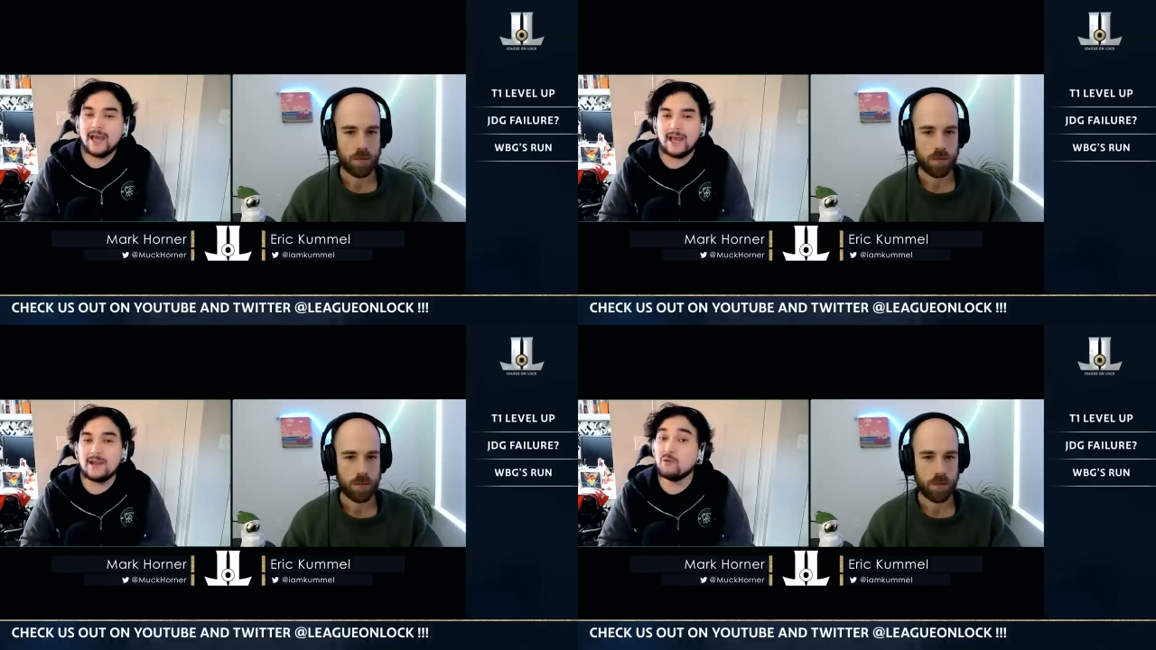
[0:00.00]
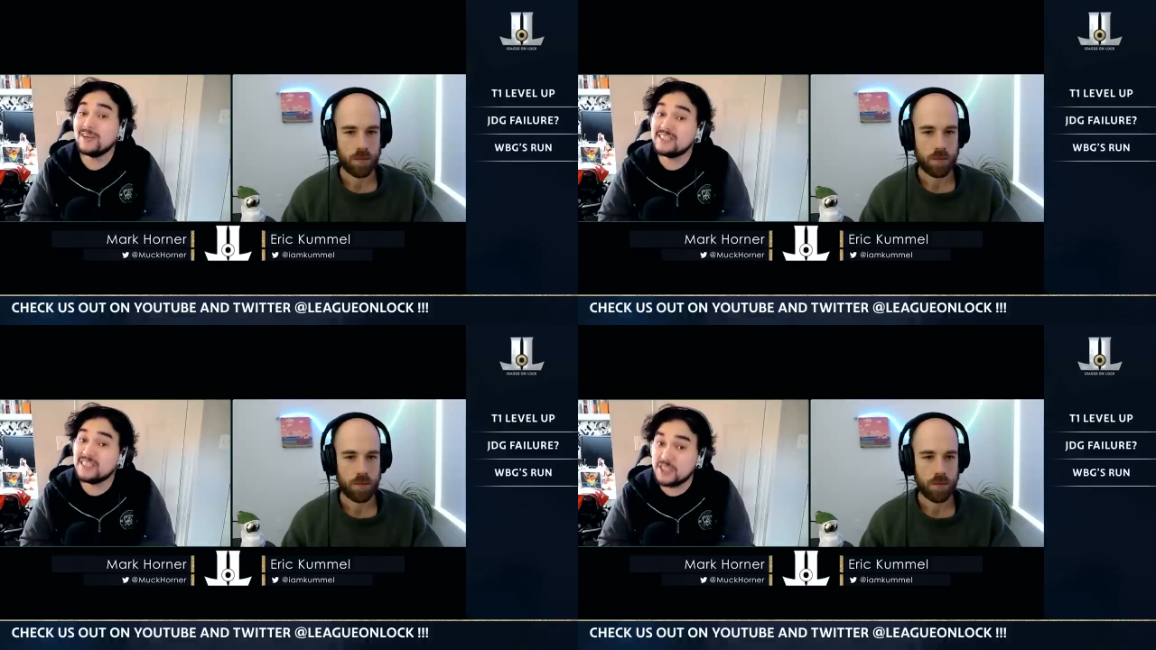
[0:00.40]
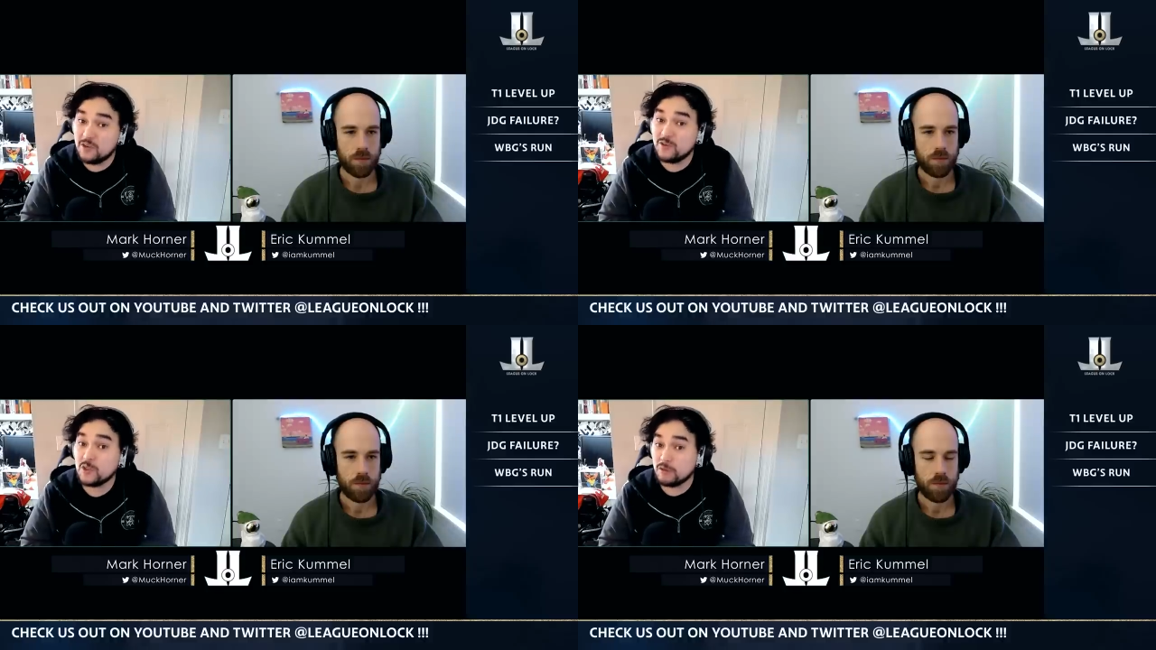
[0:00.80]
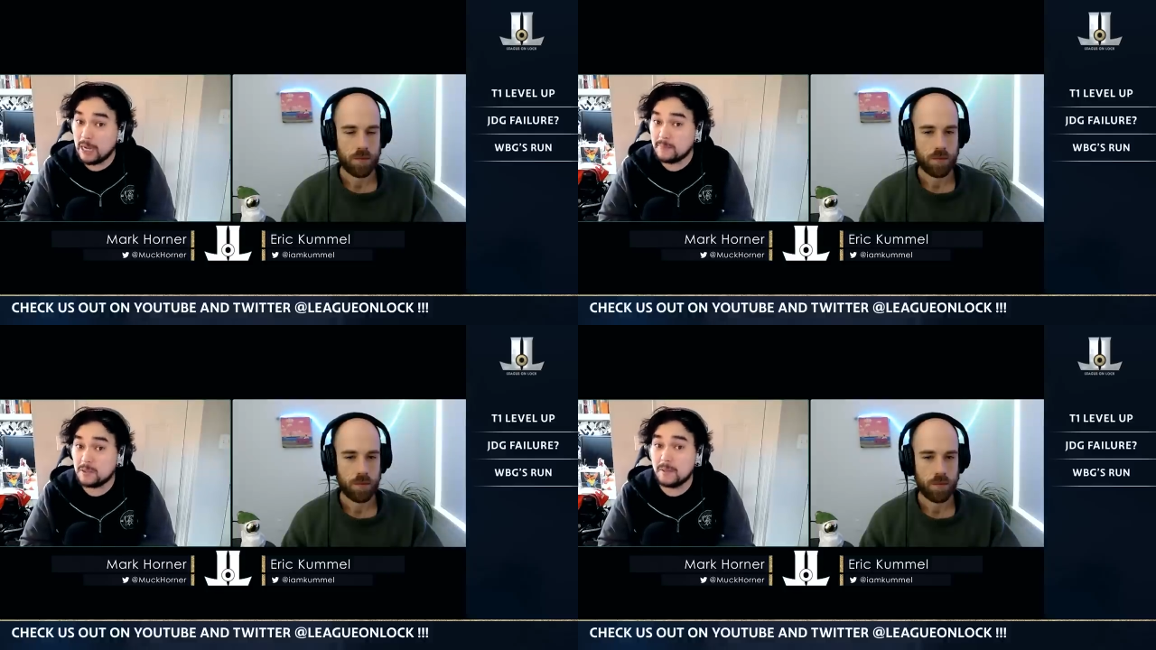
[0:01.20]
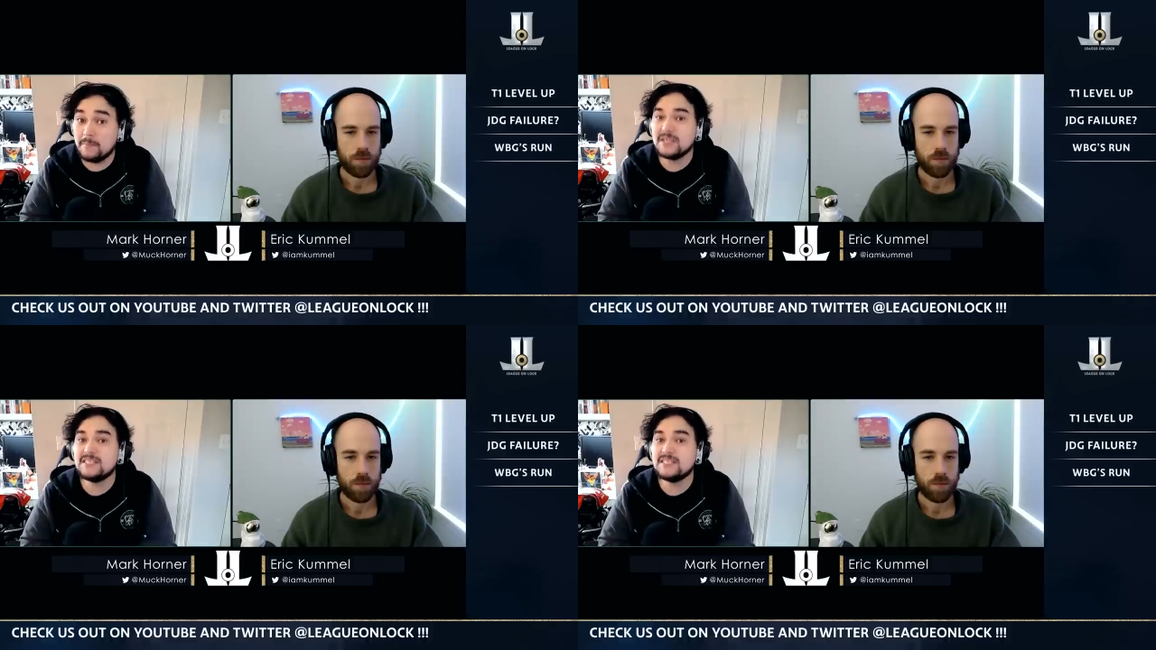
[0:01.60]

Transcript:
Speaker 1: And it wasn't silver scrapes, but it